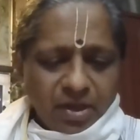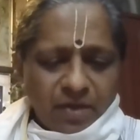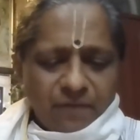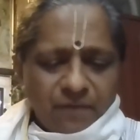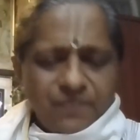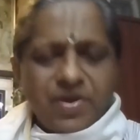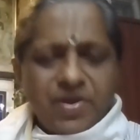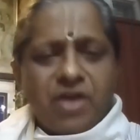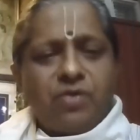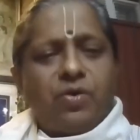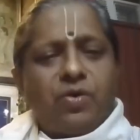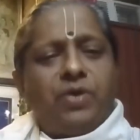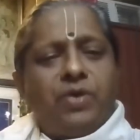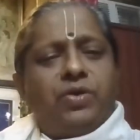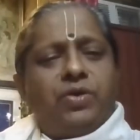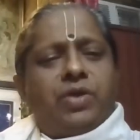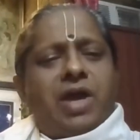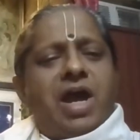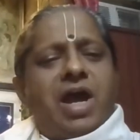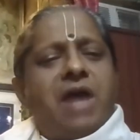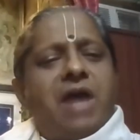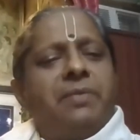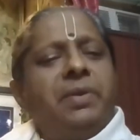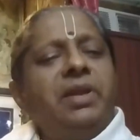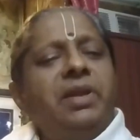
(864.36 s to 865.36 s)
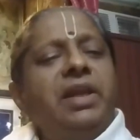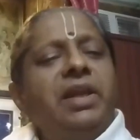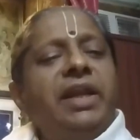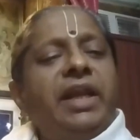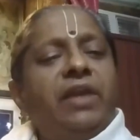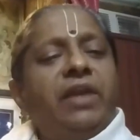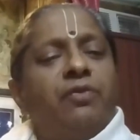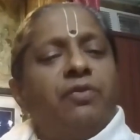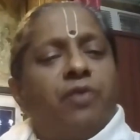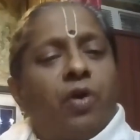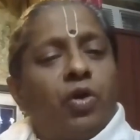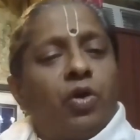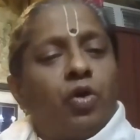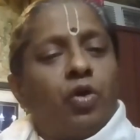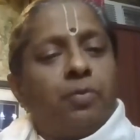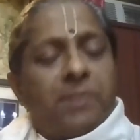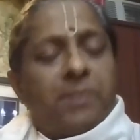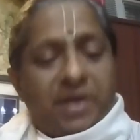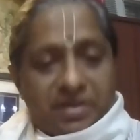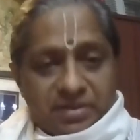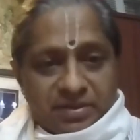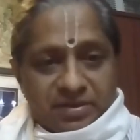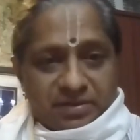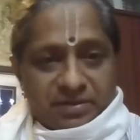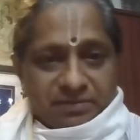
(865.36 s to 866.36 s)
We are going to have a lead-follow
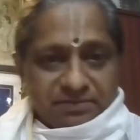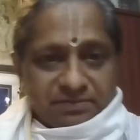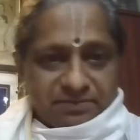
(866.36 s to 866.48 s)
pattern.